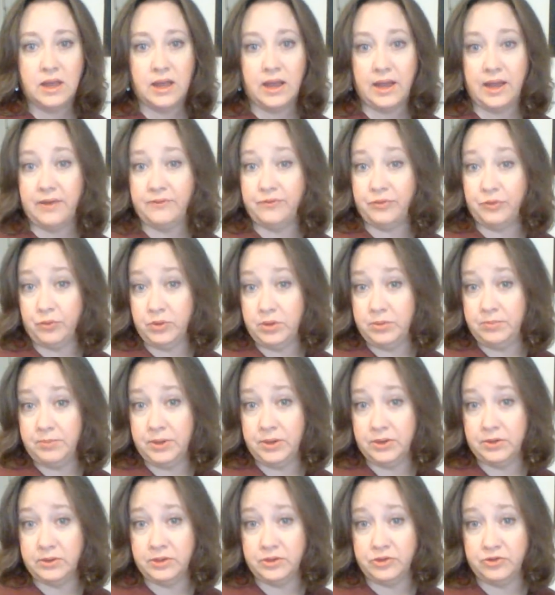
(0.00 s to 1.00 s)
I have 3
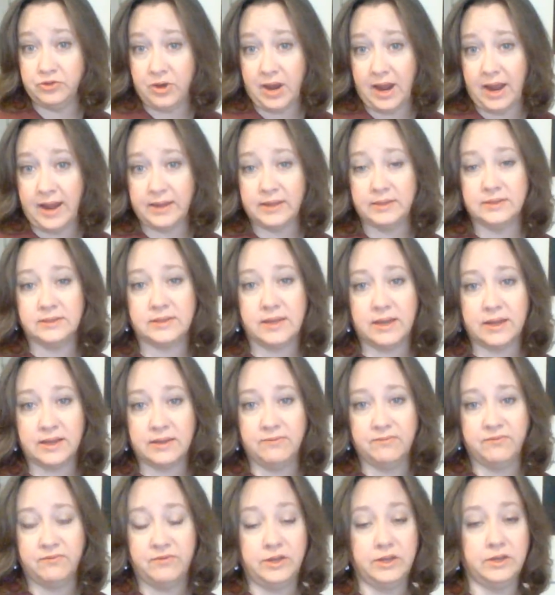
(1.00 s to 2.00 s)
bearded dragons I
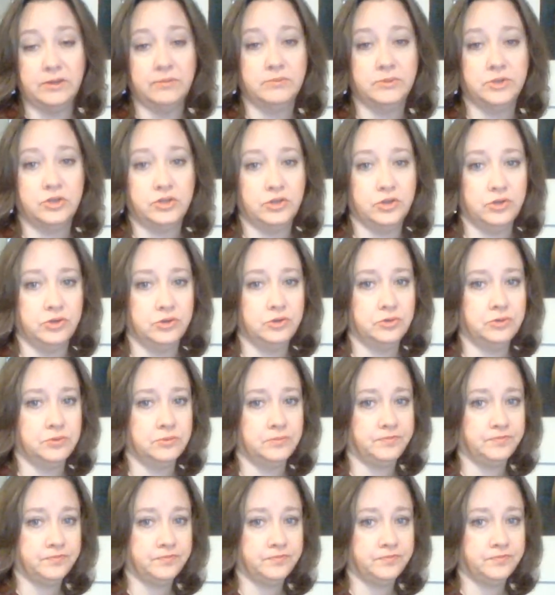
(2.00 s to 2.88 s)
can feed them to.